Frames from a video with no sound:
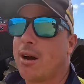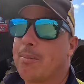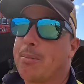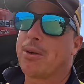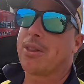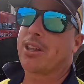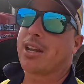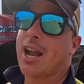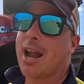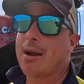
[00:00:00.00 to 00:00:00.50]
I'll
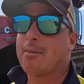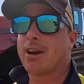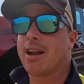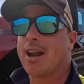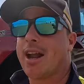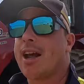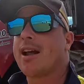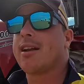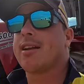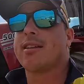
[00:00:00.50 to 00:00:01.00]
put the camera
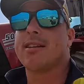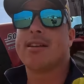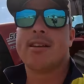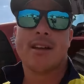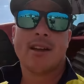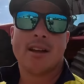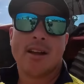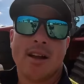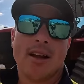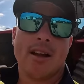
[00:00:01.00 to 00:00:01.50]
down and
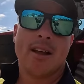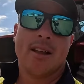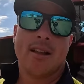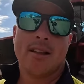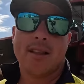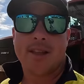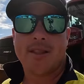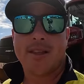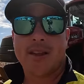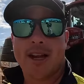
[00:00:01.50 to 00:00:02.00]

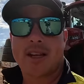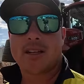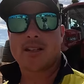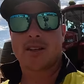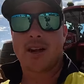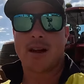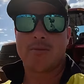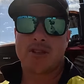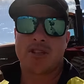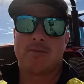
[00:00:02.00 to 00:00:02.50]
then the next
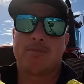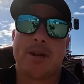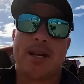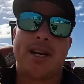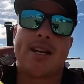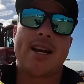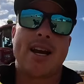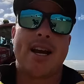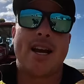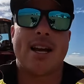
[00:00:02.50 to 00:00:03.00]
time should
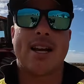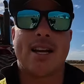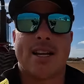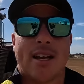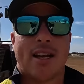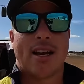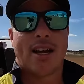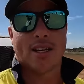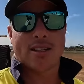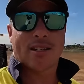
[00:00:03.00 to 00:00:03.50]
be uh,
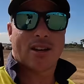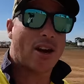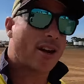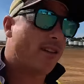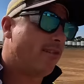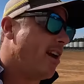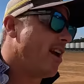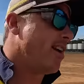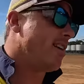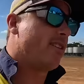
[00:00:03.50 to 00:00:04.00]
us going
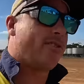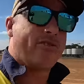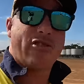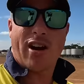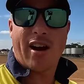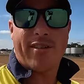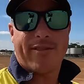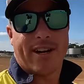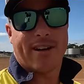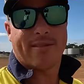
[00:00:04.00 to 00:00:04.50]
around it and
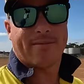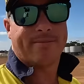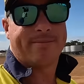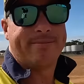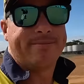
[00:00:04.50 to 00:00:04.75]
driving it.